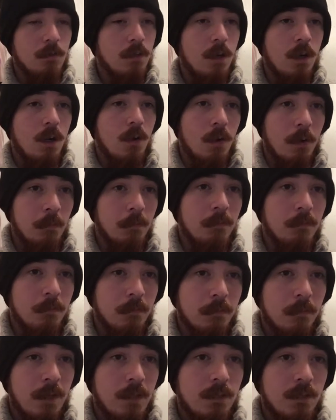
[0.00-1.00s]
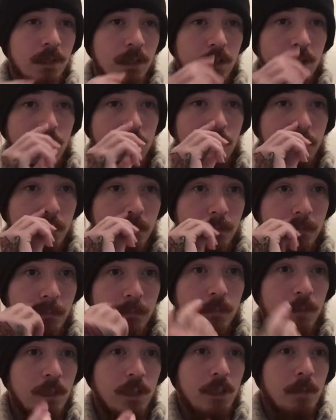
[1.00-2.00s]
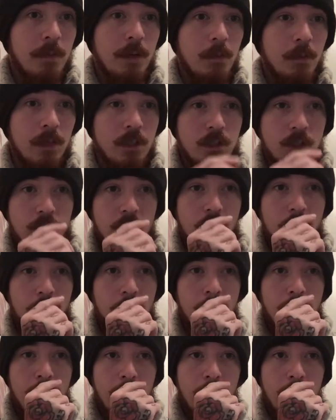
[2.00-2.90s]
oh, I'm basically just reading about religion now.